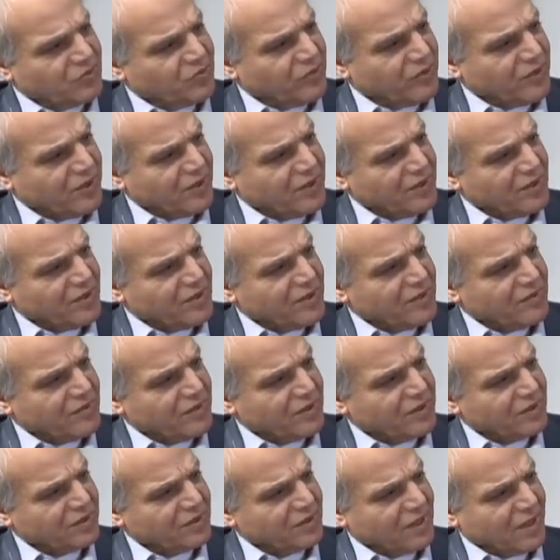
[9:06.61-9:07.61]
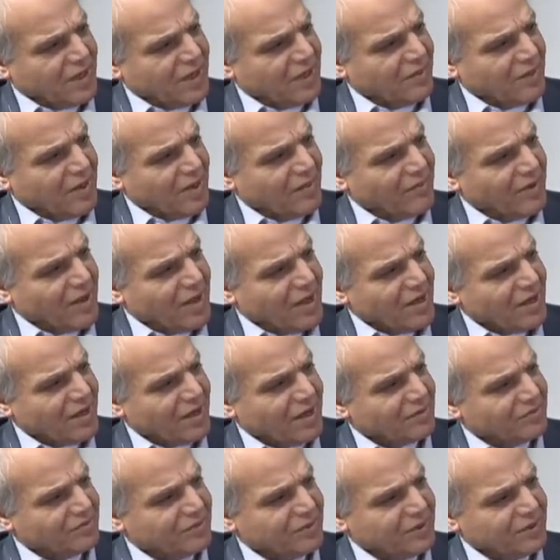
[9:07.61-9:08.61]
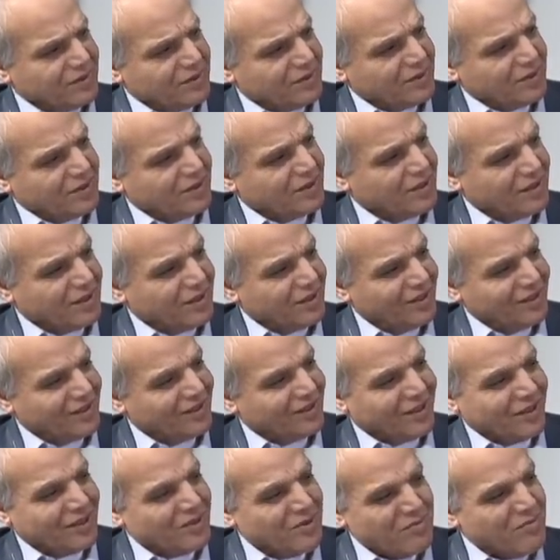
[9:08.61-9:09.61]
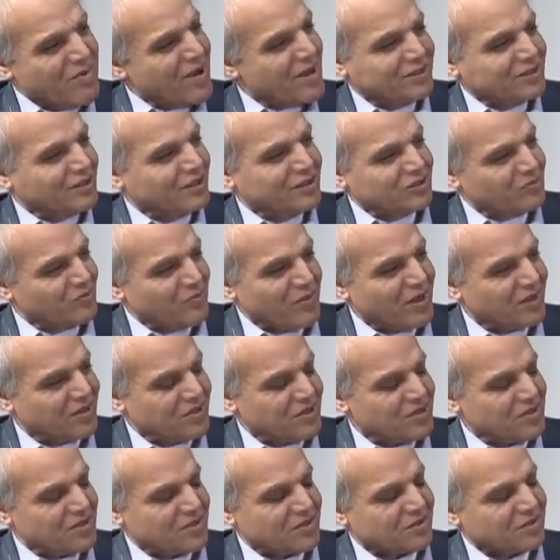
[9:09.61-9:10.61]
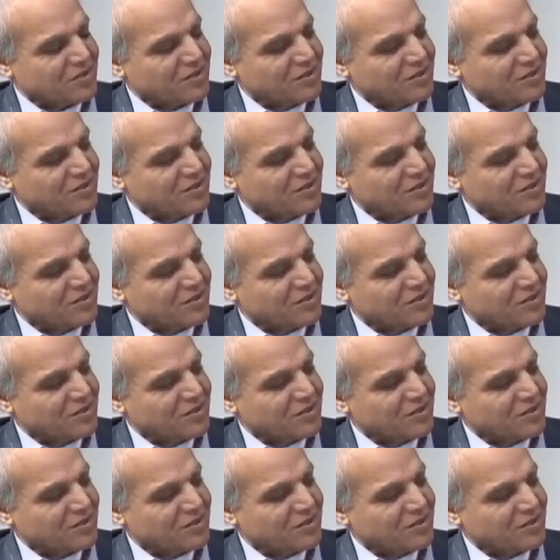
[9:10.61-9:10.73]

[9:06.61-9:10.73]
product anyway? I, I can't believe, I, can, I can't imagine it's made here.